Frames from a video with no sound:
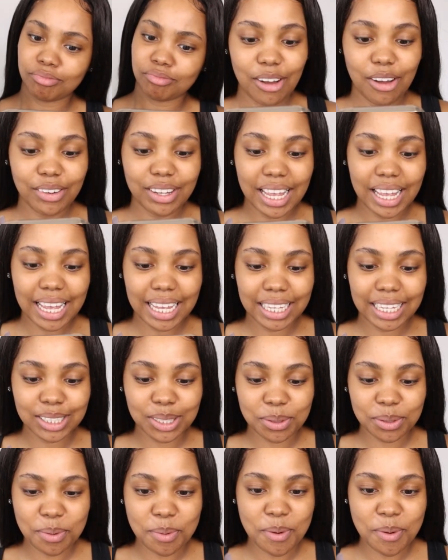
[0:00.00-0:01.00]
Oh yeah,
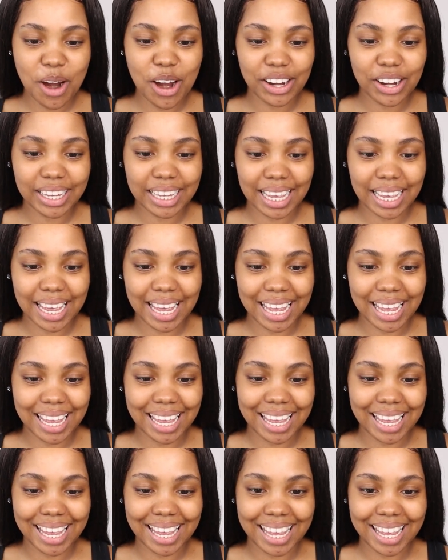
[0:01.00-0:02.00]
it's
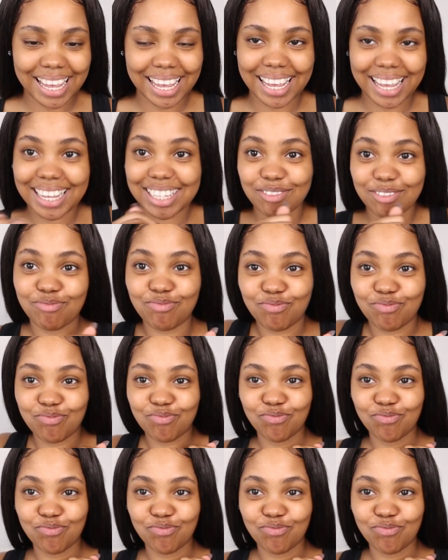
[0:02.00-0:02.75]
working.